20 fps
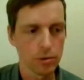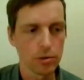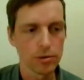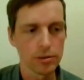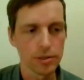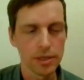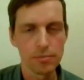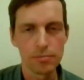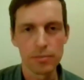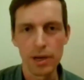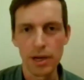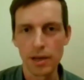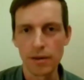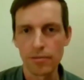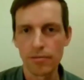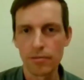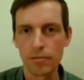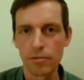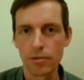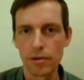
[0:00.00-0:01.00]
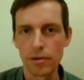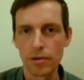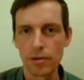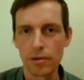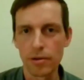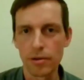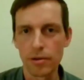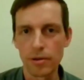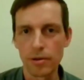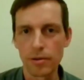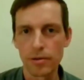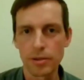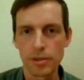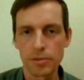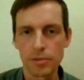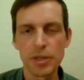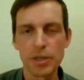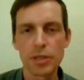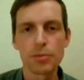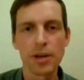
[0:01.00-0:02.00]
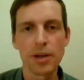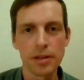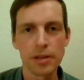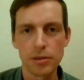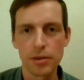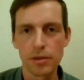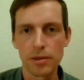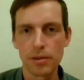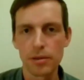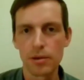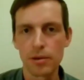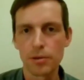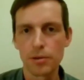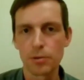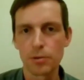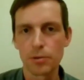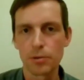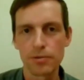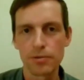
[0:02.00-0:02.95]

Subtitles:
Google DeepMind for speech recognition,